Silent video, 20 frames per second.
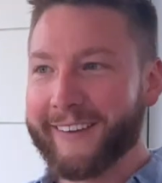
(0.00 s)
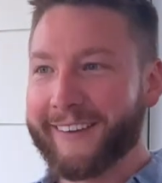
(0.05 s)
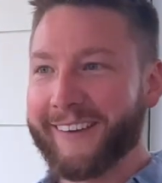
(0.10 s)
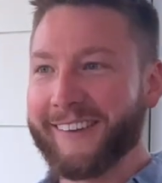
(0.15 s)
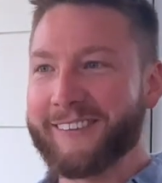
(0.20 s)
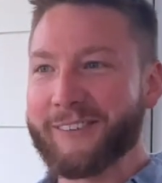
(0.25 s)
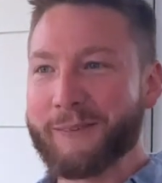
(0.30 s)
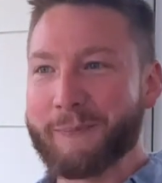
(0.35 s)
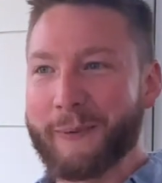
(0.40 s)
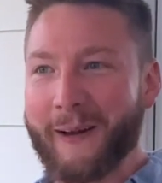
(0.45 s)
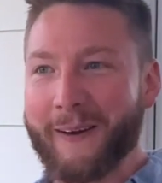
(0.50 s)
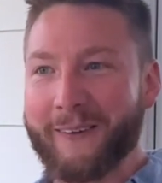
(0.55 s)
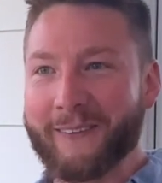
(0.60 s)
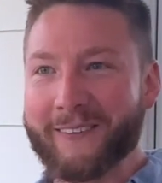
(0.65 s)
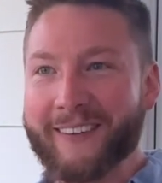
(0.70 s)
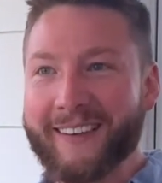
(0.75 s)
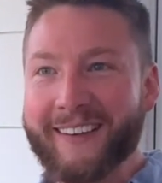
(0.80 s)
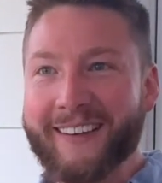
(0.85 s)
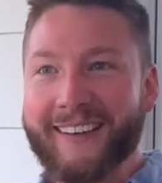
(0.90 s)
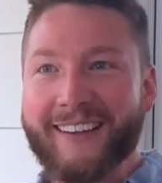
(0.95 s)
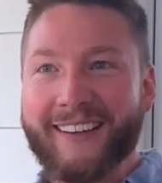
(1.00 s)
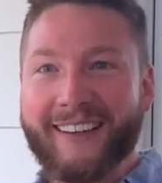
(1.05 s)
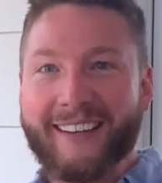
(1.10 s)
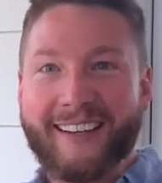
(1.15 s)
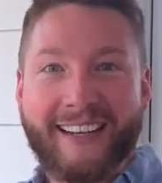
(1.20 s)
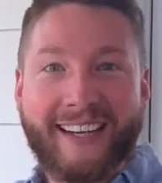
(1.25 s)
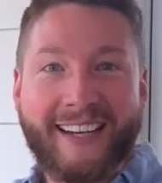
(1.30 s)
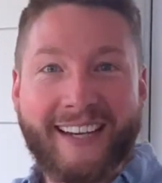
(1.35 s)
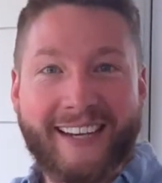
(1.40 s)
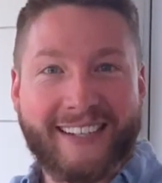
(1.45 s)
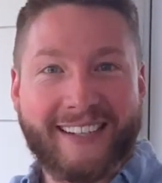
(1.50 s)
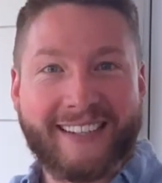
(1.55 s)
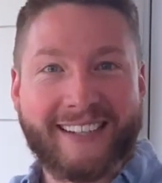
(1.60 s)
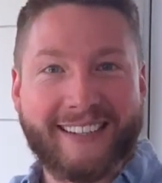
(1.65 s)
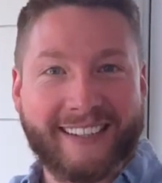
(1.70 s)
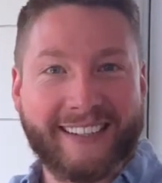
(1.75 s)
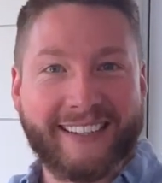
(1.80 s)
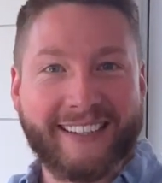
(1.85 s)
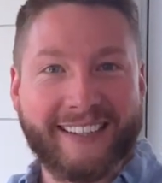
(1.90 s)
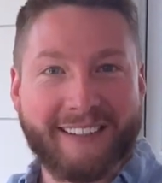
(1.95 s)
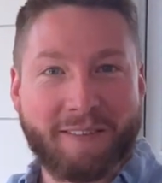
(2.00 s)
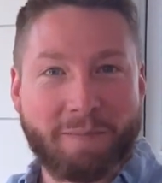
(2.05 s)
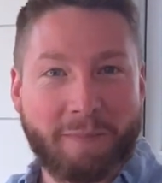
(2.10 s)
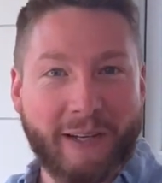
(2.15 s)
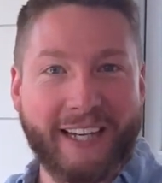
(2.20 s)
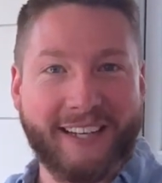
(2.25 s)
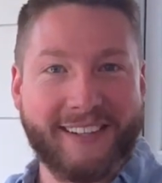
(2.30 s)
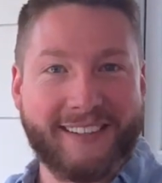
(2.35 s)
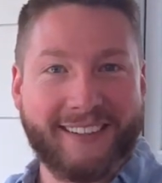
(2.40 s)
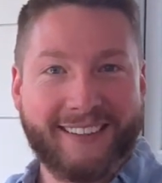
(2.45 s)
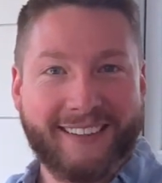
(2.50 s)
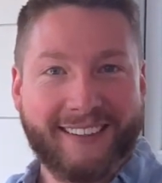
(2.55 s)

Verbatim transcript: is about eating clean meat